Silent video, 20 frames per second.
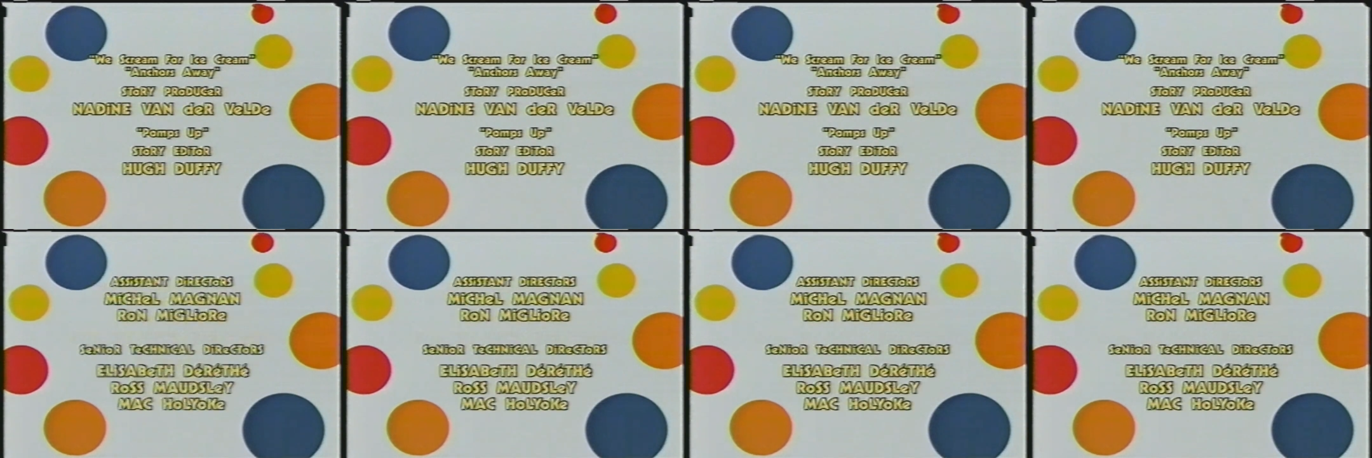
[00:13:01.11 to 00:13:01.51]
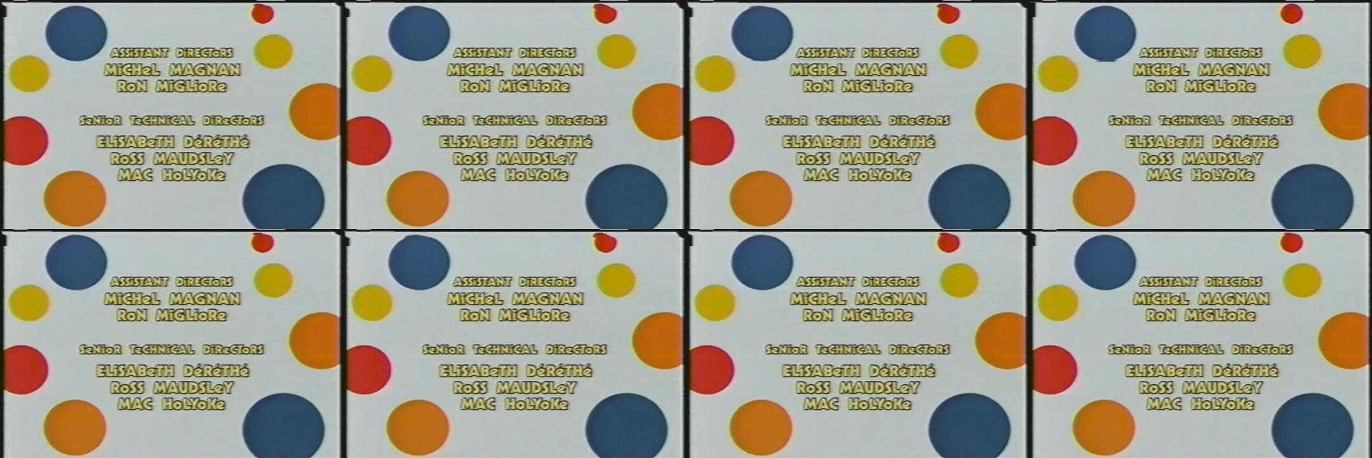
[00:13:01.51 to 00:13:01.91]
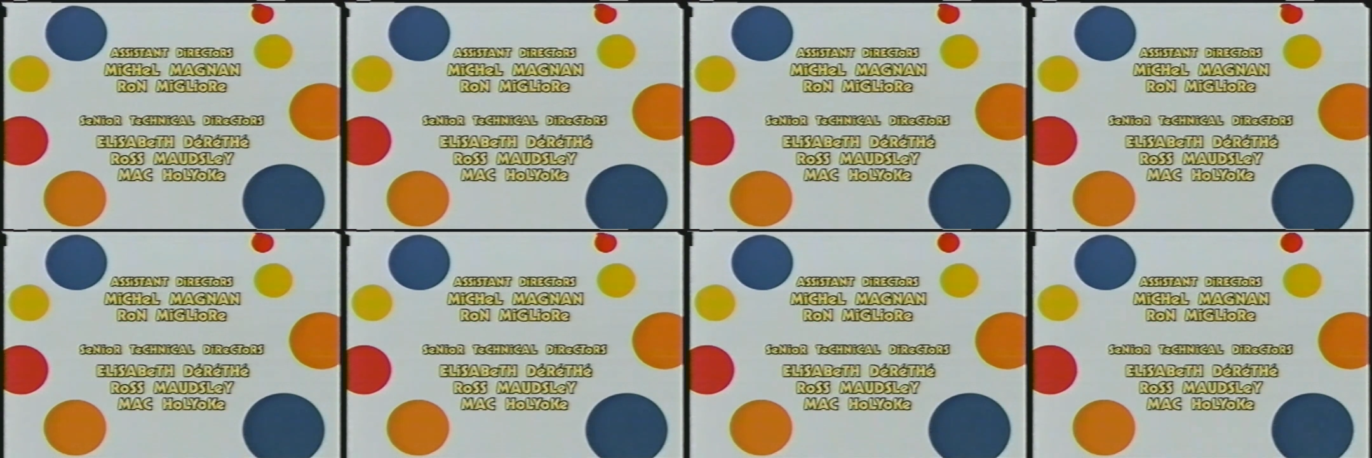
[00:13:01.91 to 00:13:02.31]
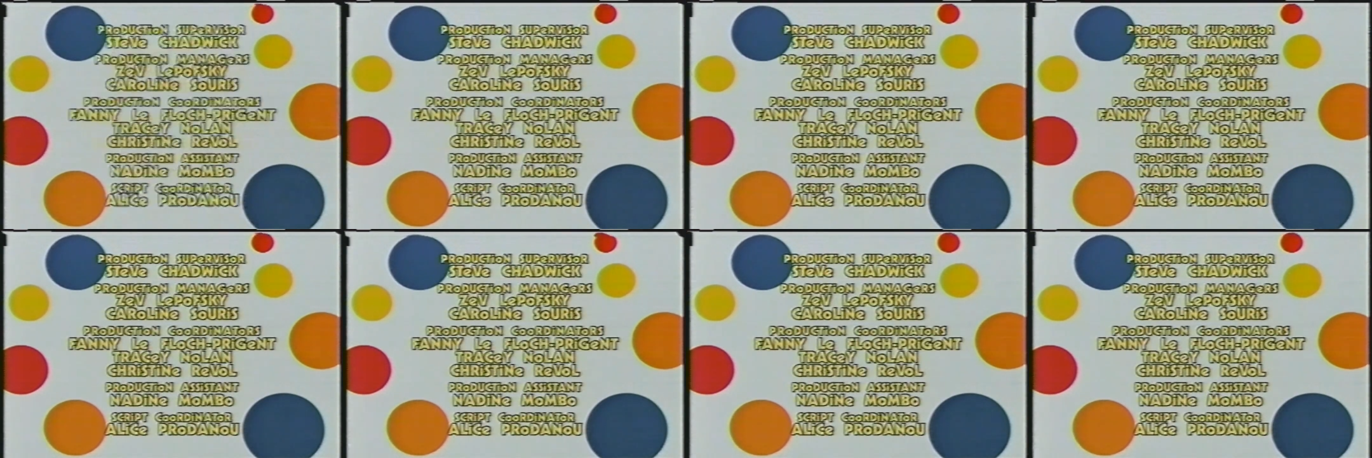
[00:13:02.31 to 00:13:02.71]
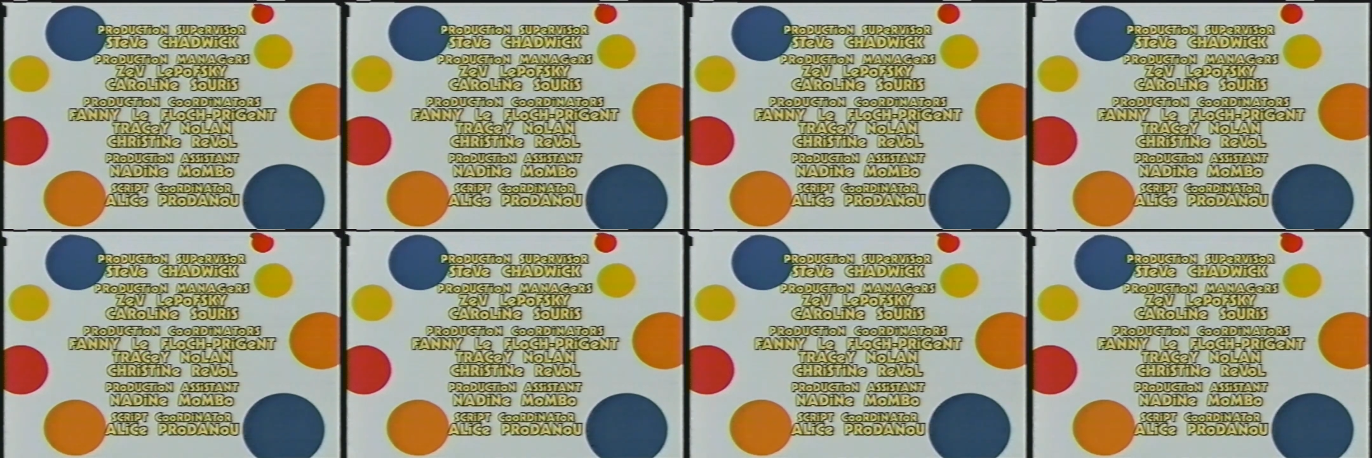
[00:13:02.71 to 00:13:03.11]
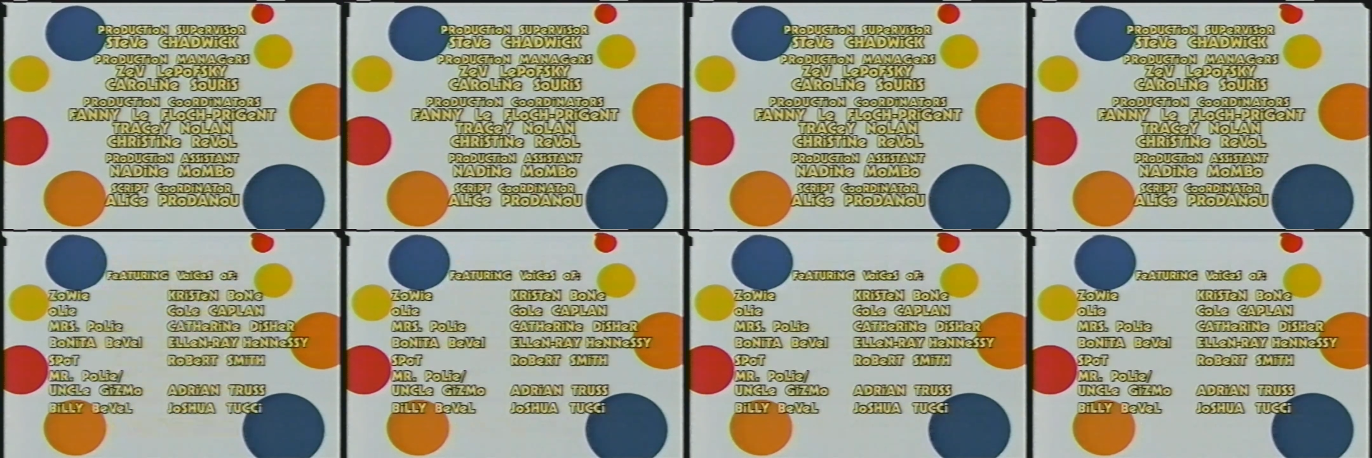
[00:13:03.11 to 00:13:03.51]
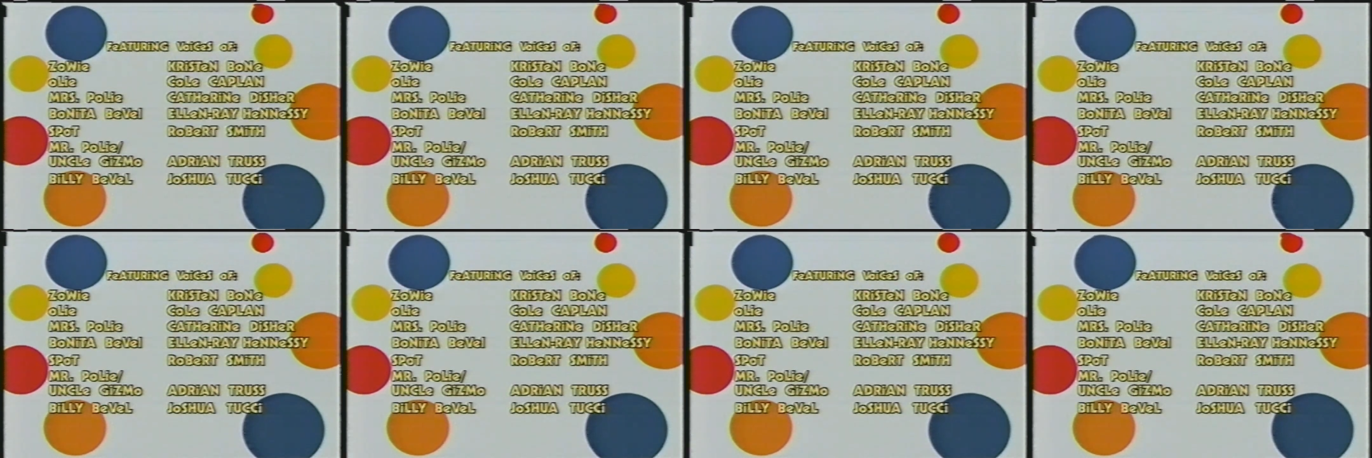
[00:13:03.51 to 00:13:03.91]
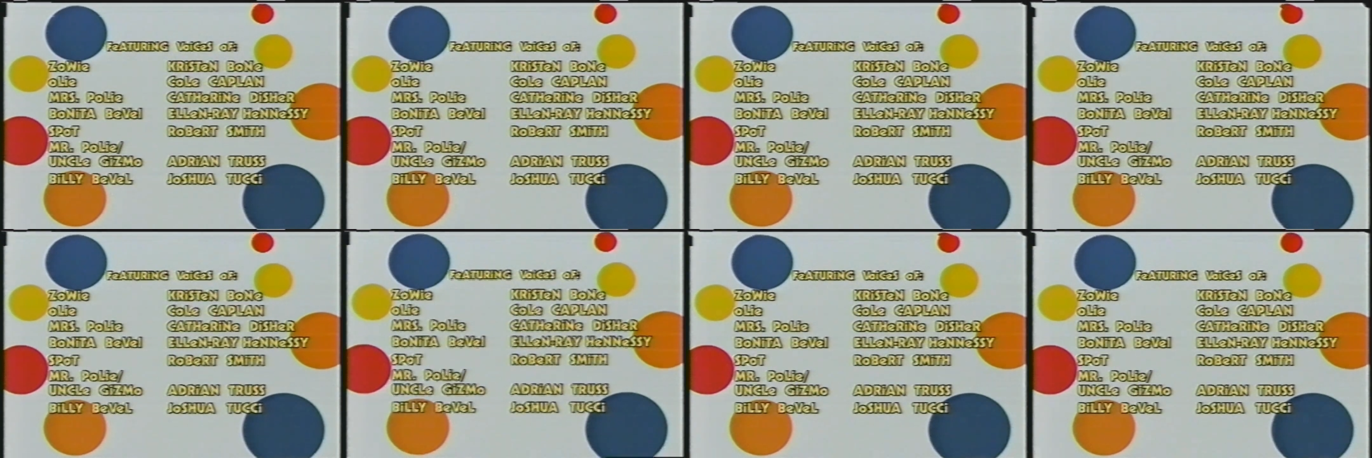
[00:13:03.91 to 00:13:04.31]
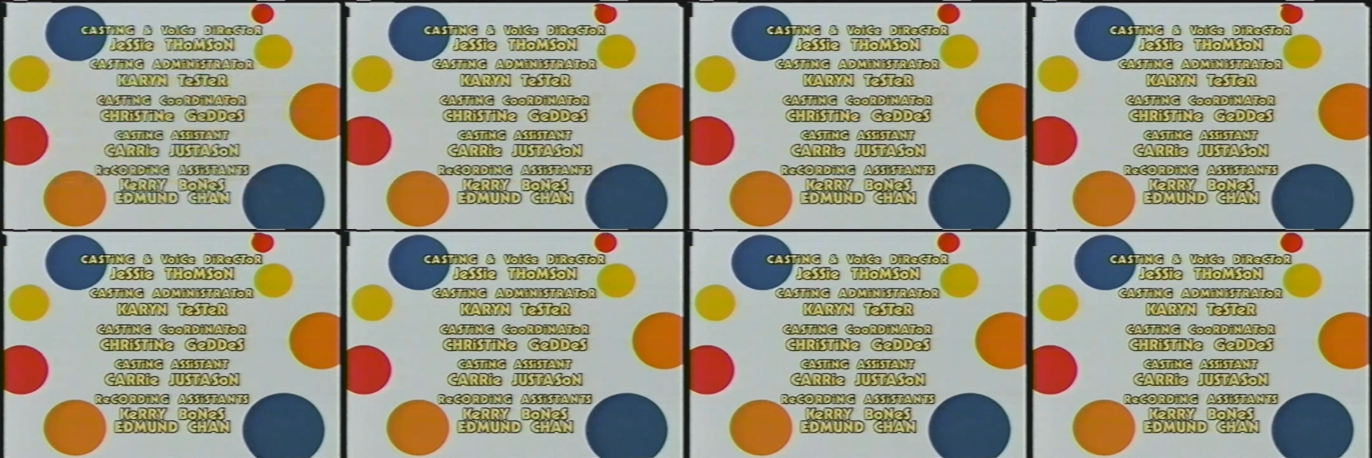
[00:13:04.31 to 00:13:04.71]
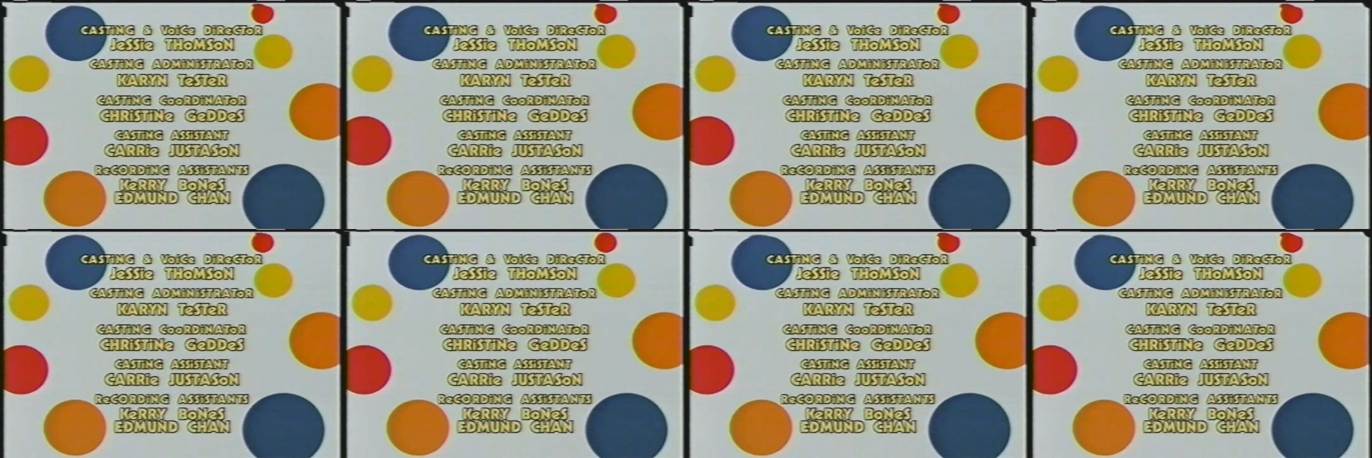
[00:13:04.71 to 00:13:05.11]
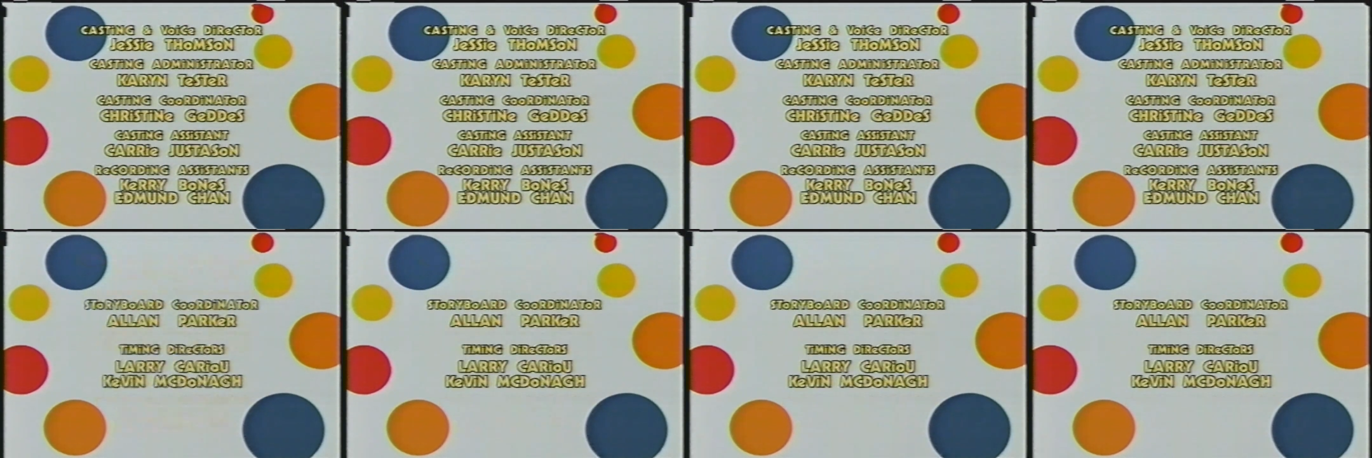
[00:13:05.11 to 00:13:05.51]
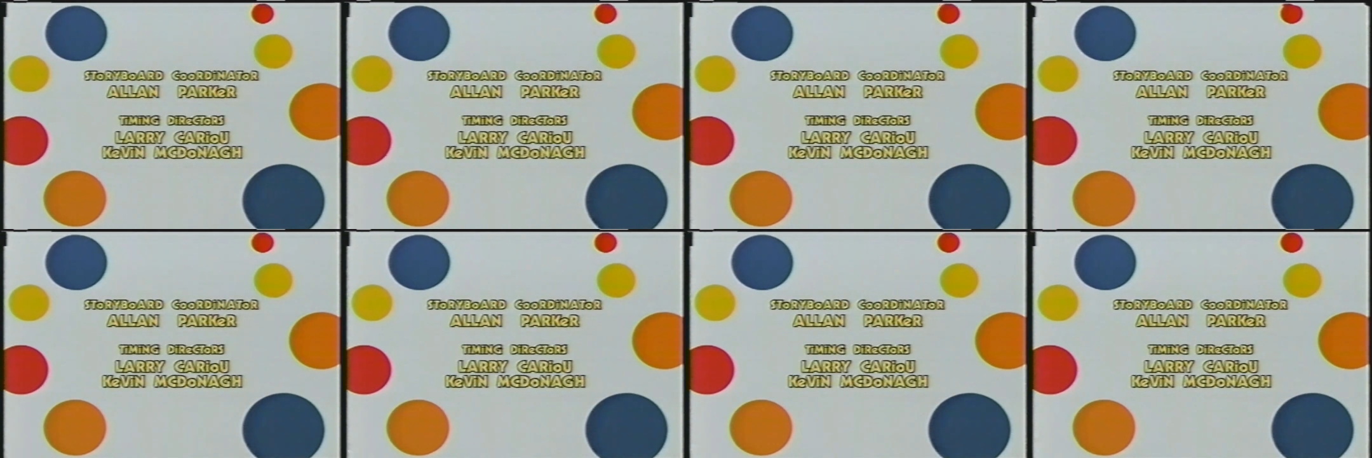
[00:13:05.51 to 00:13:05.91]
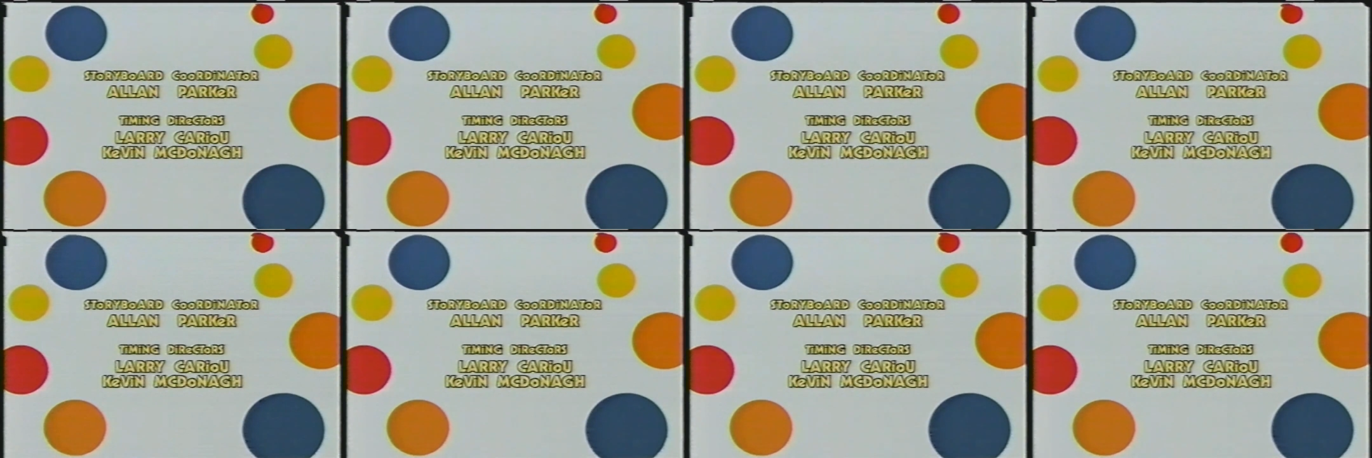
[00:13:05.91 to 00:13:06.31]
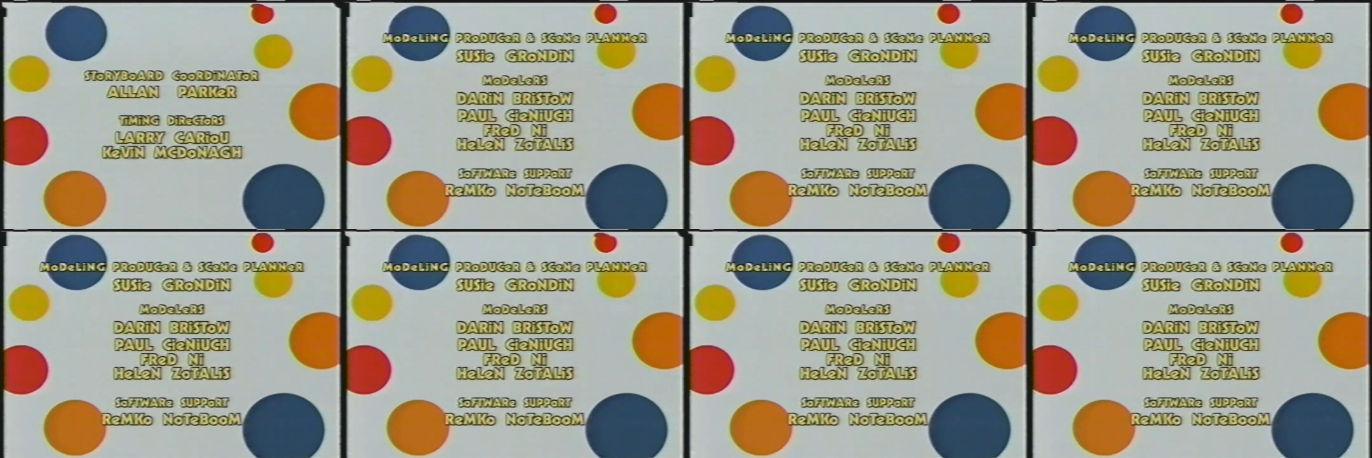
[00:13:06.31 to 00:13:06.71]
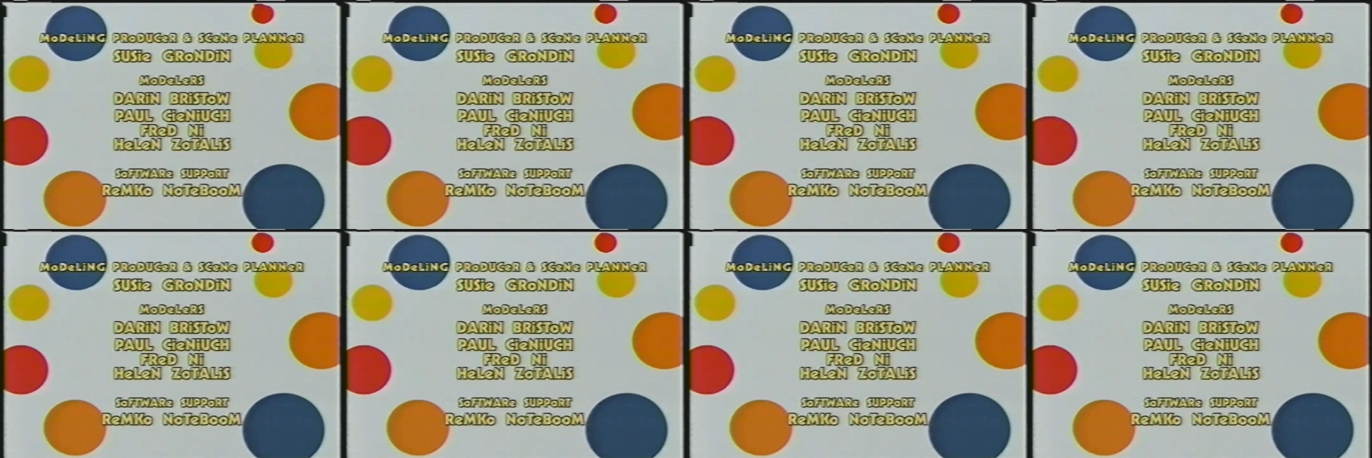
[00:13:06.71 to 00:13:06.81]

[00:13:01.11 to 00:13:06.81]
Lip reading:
Nobody's mouth can be seen.